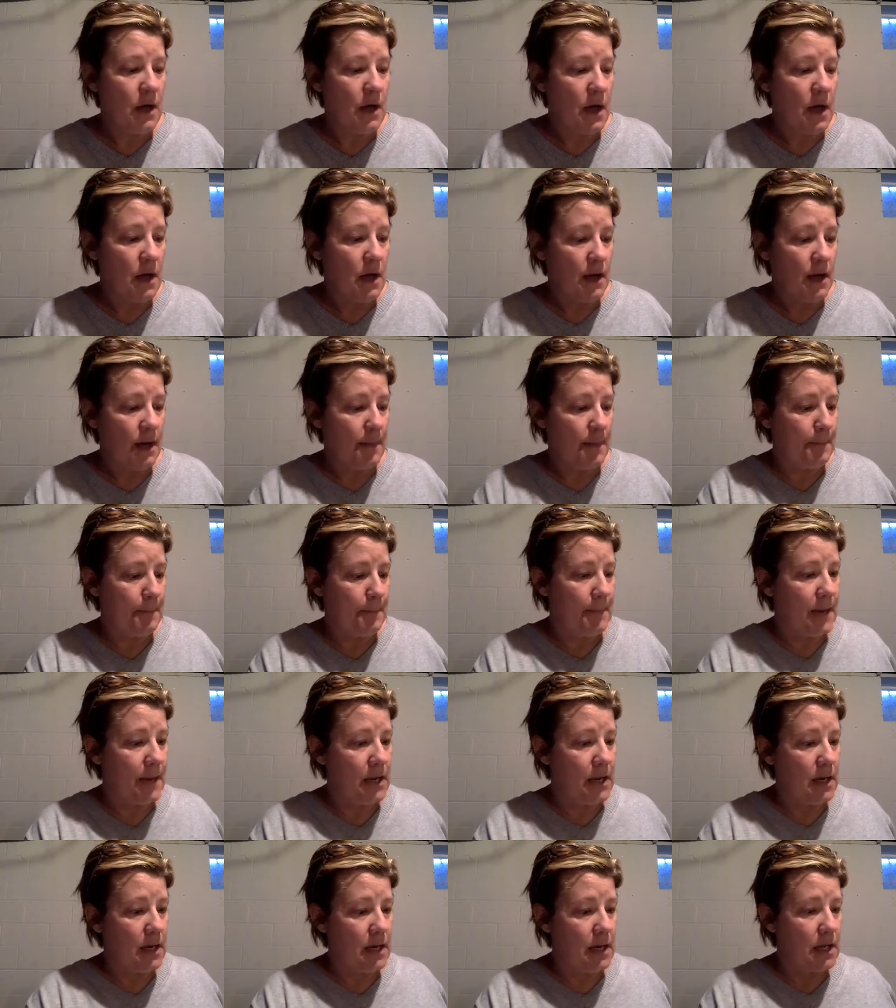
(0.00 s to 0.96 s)

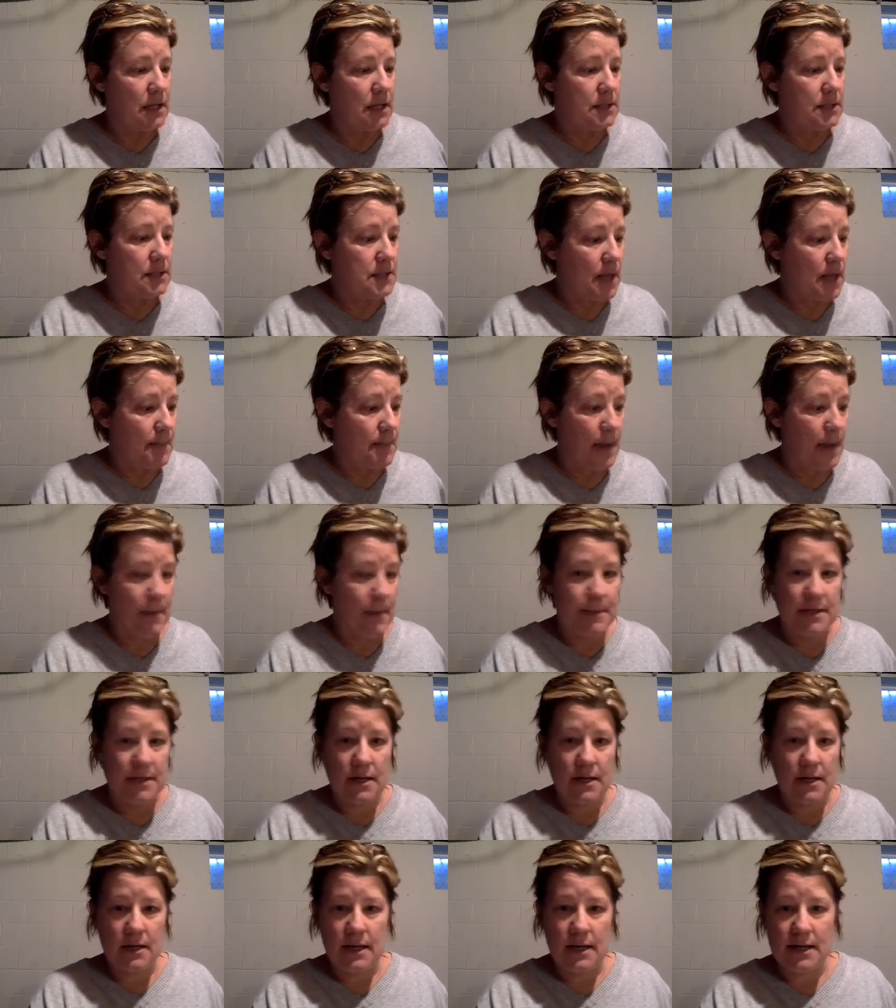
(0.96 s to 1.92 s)
And I'm happy
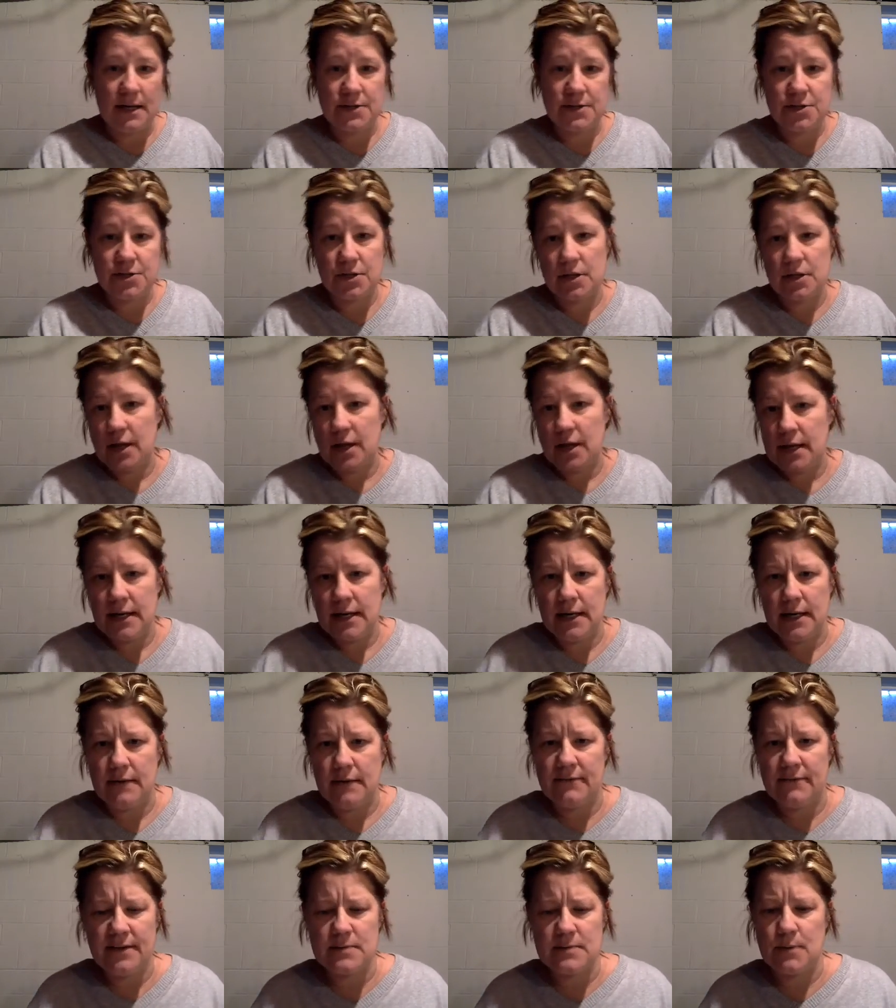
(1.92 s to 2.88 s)
to answer
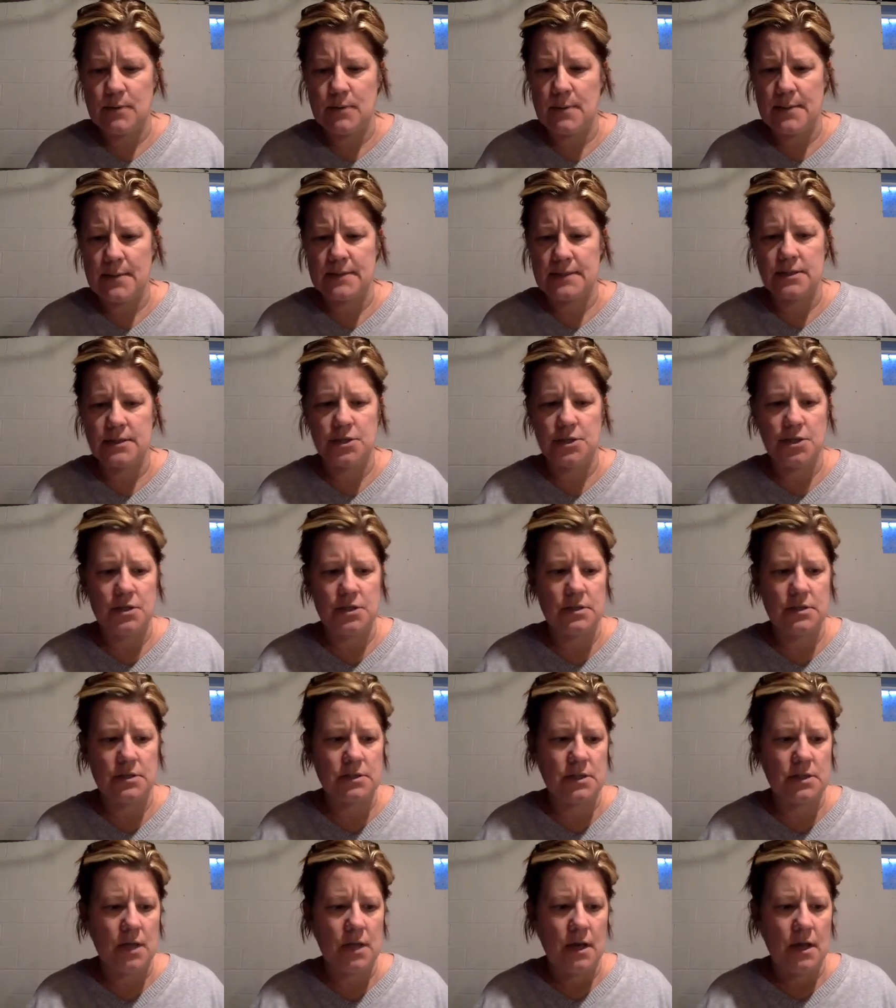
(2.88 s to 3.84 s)
any Facebook
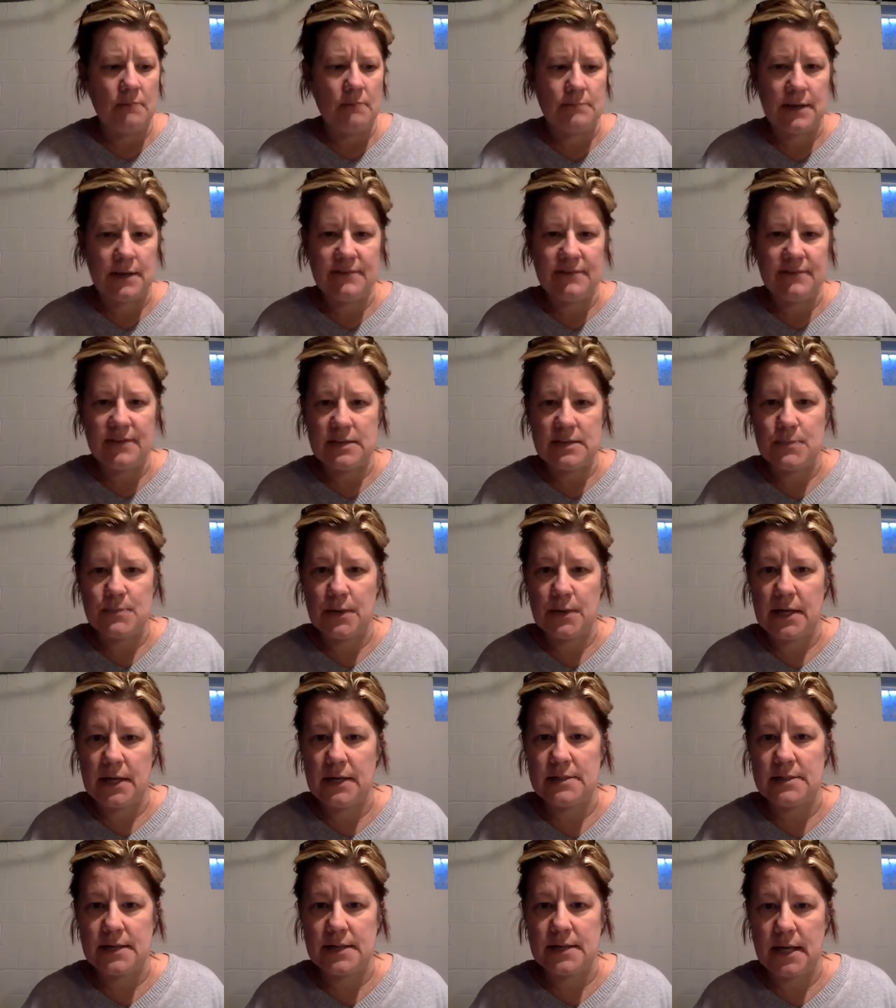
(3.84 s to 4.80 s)
messages. My Facebook
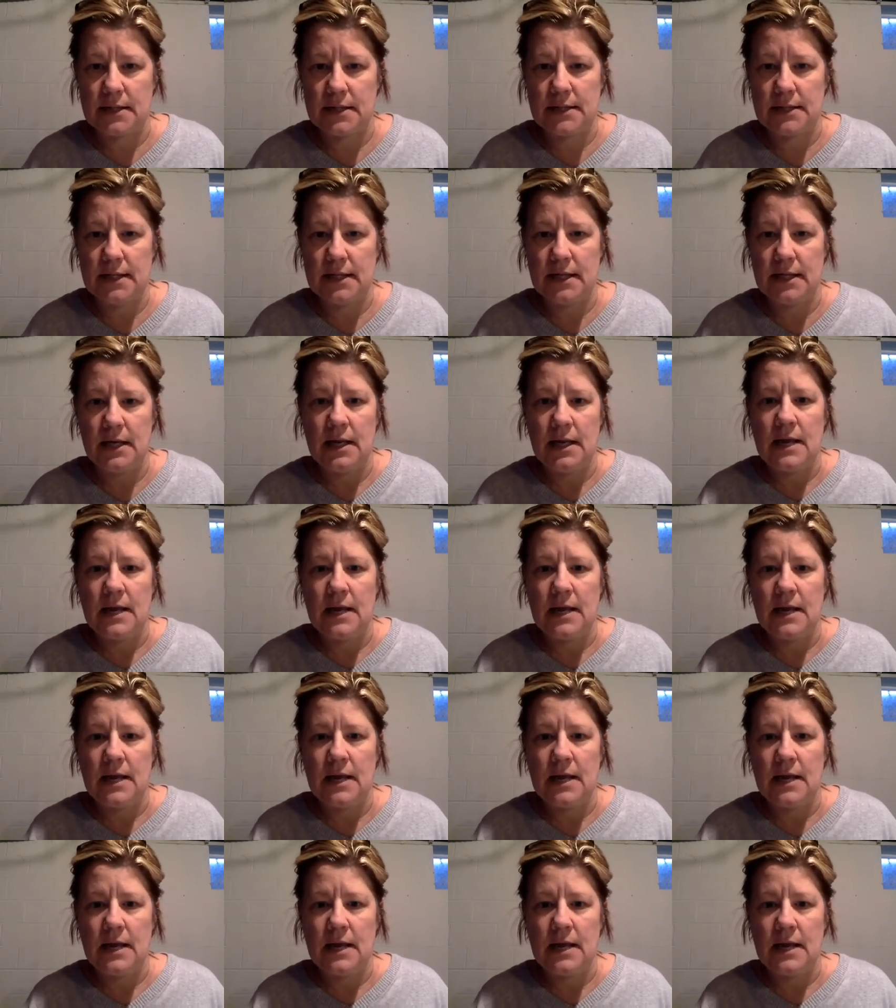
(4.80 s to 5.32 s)
is Kelly